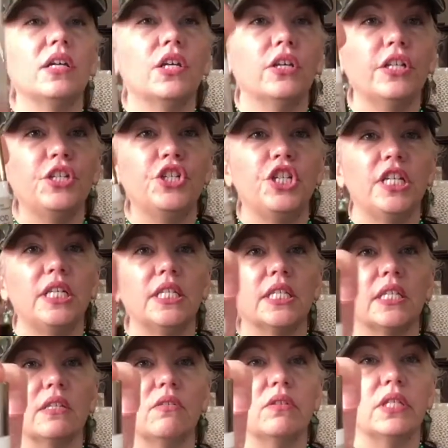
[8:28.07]
Good
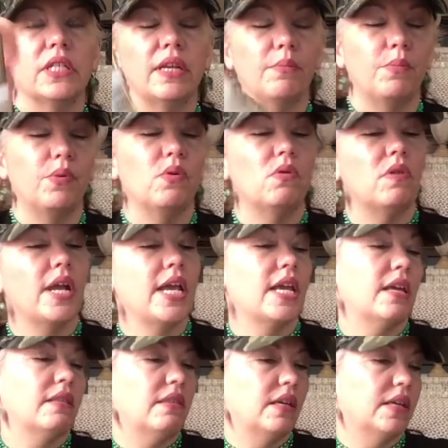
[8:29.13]
Genes little sample
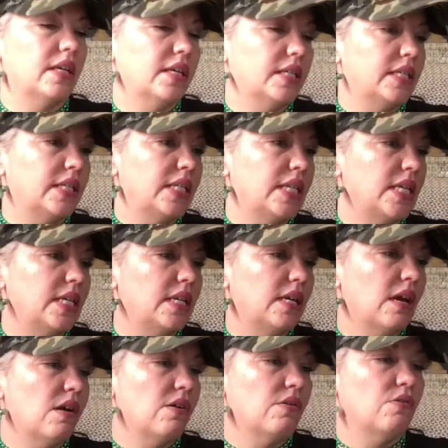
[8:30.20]
and the
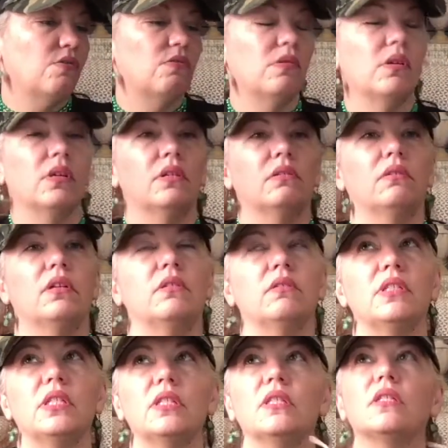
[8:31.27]
CEO, oh,
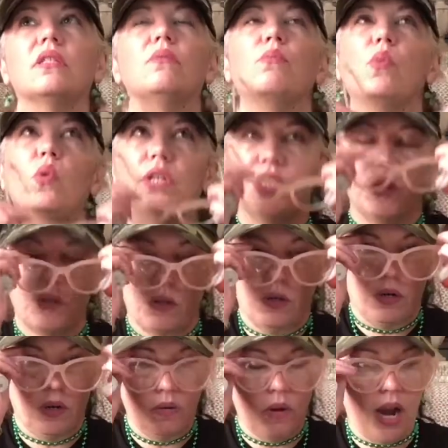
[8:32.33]
this is the
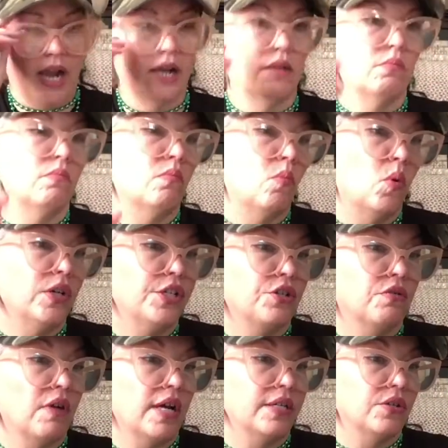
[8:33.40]
moisture
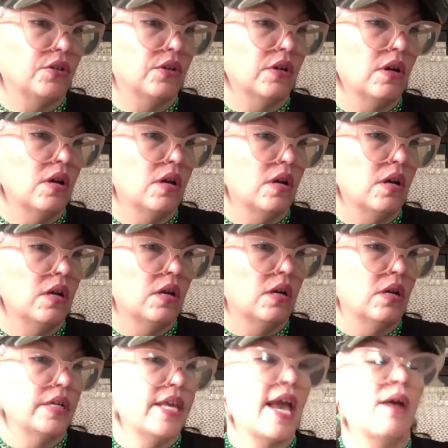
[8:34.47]
moisturizer.
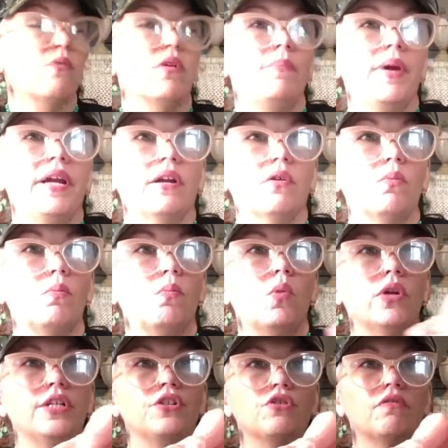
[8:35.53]
Yeah, Repair
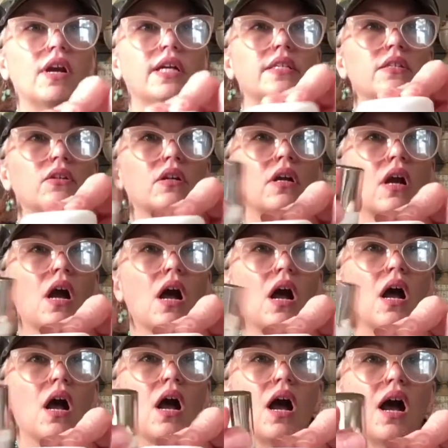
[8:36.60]
Moisturizer.
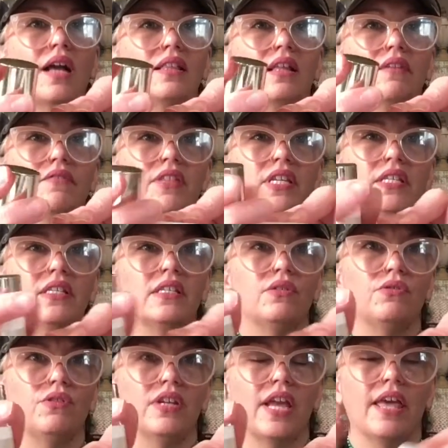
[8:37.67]
I love these
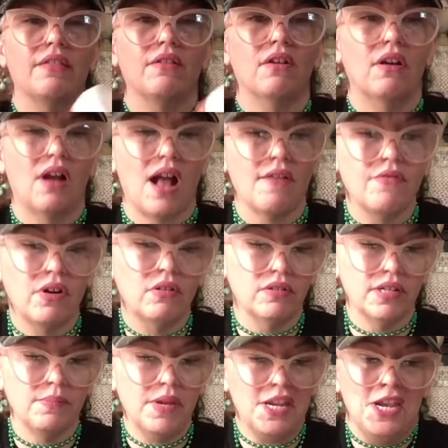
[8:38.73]
two together. I've
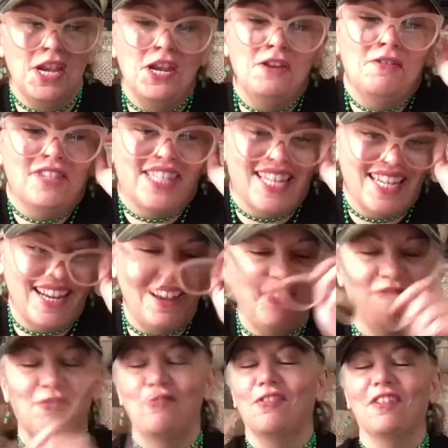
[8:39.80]
only been using it
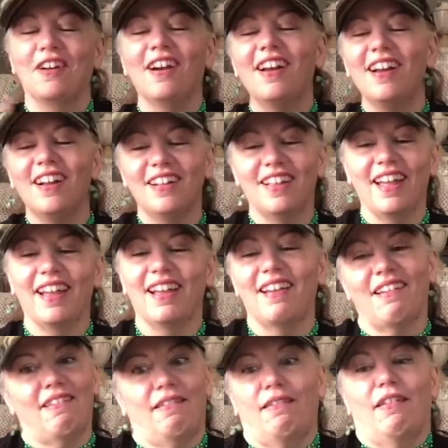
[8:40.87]
for like
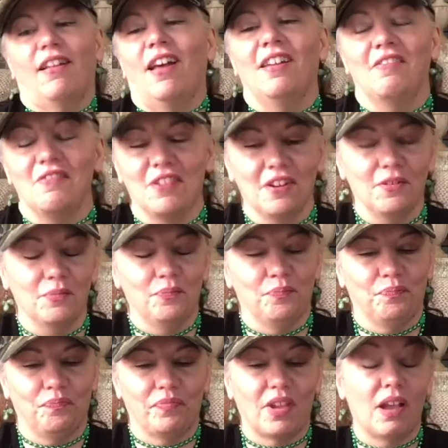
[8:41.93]
I don't know,
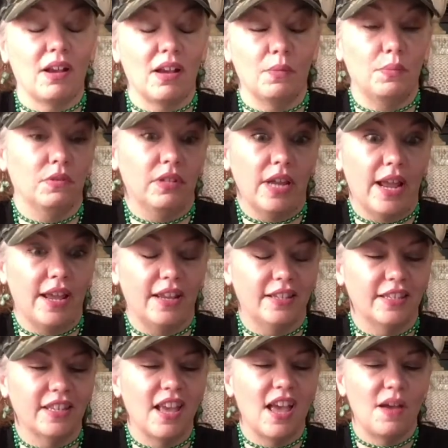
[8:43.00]
a couple
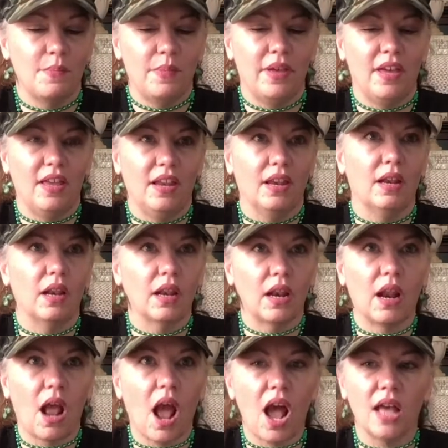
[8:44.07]
days, but
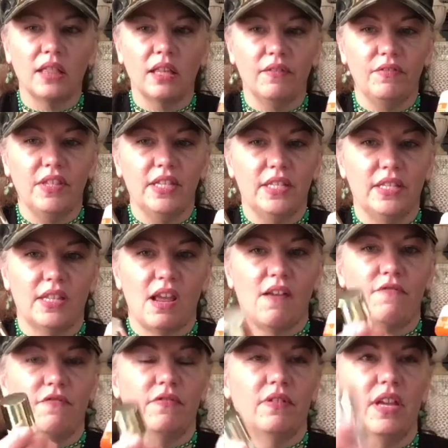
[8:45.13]
I love this
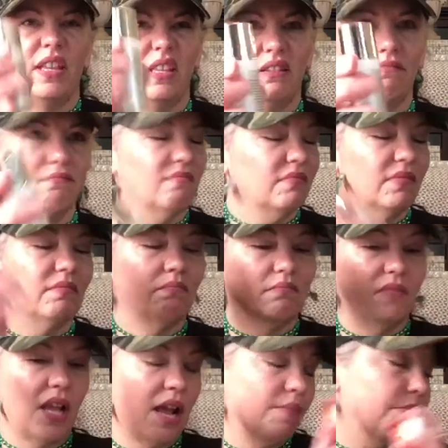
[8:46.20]
stuff and
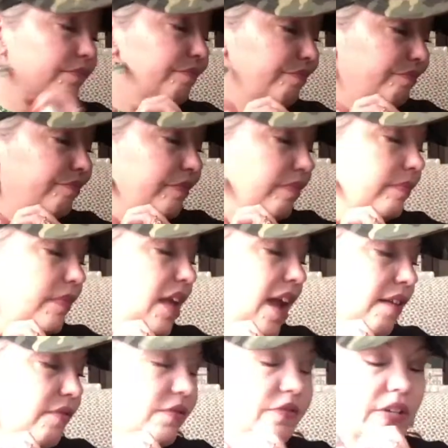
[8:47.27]
i
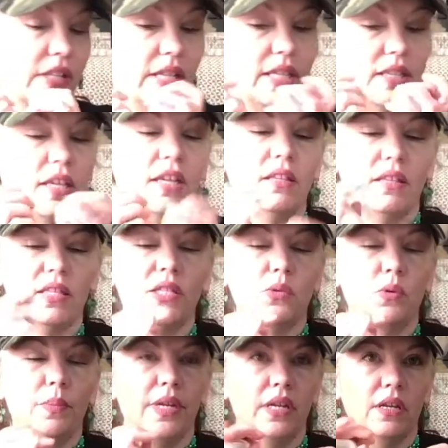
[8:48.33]
have a feeling that this
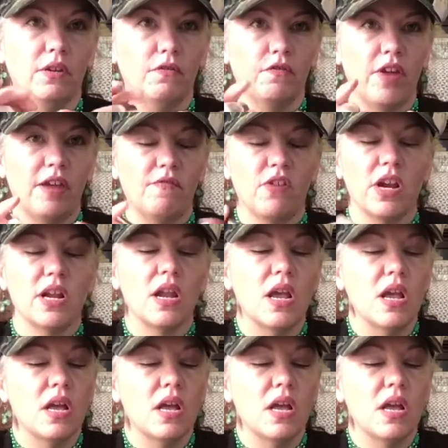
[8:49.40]
will be a new favorite.